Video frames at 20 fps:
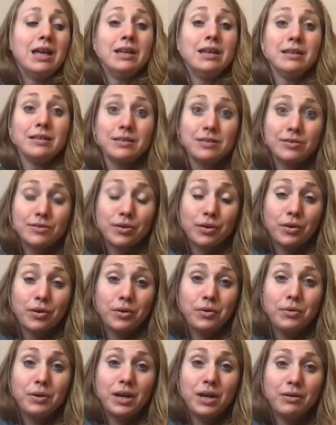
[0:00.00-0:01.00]

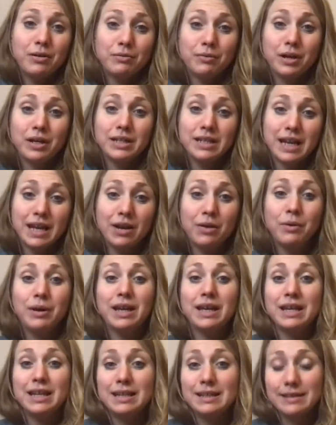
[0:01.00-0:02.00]
So right now
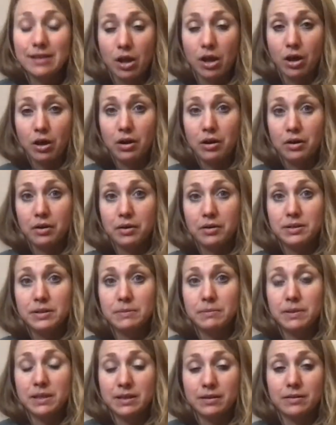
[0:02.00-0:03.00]
it is hard
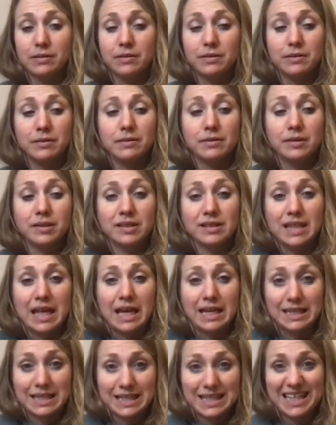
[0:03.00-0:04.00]
because
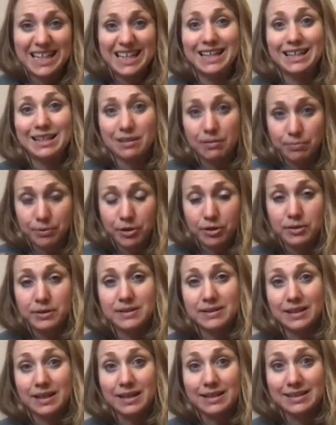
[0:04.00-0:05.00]
that death
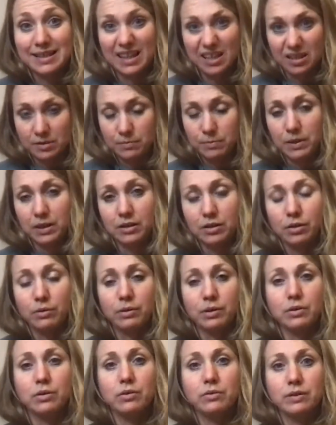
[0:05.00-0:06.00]
process has been
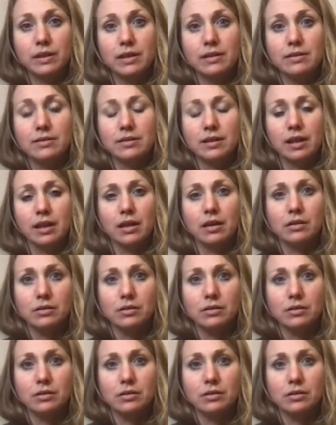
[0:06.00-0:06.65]
going on this year,